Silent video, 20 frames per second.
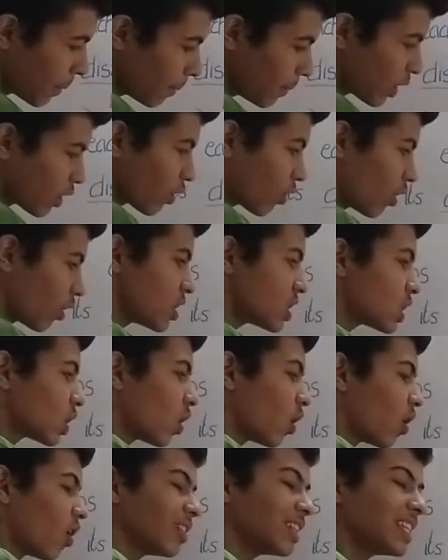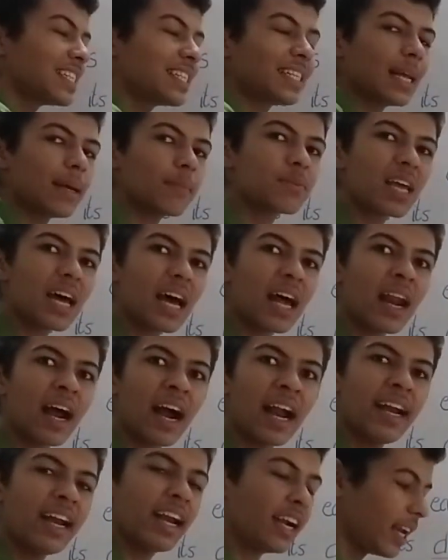because all the steps are
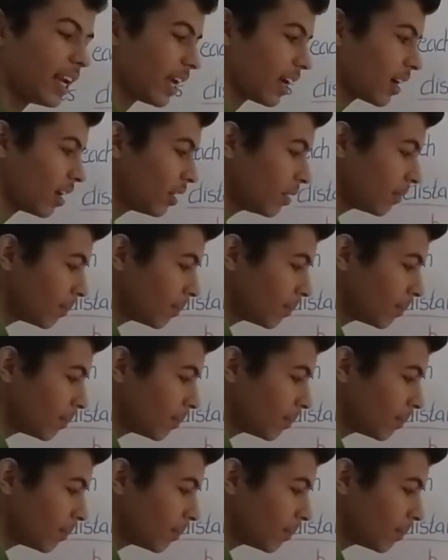identical.